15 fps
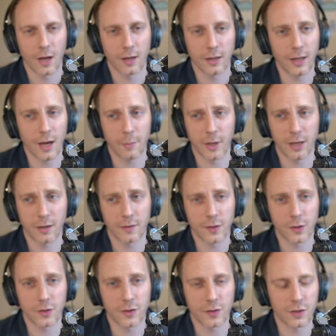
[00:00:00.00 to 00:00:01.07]
yeah, I mean,
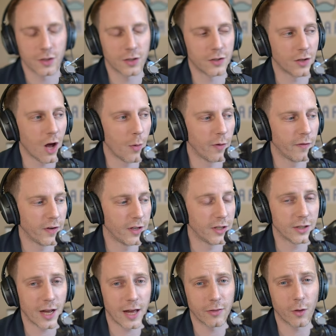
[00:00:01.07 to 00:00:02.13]
to, to start with, you
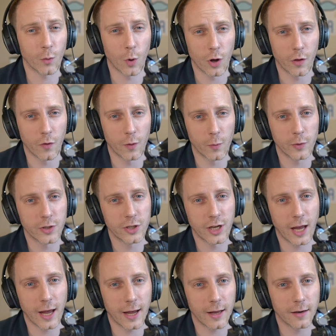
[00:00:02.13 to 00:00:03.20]
just had the one that was
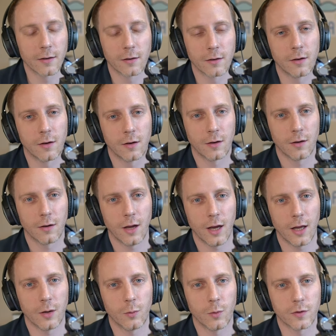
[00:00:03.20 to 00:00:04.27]
shared,
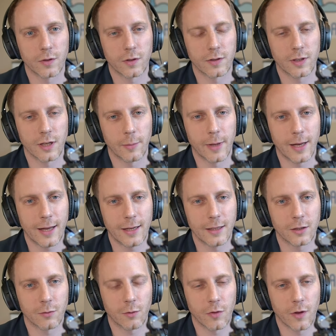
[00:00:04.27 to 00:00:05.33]
and it wasn't until a bit
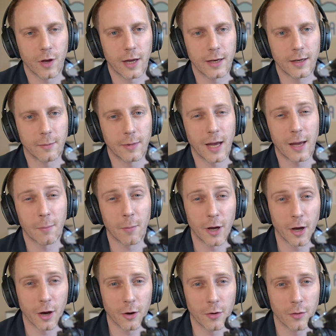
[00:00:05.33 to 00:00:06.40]
later on that I ended up getting my
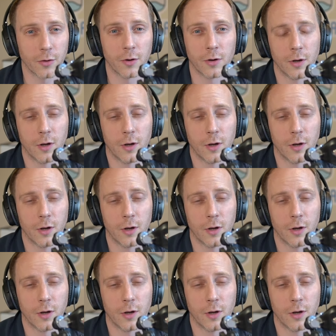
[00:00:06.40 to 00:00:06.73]
own.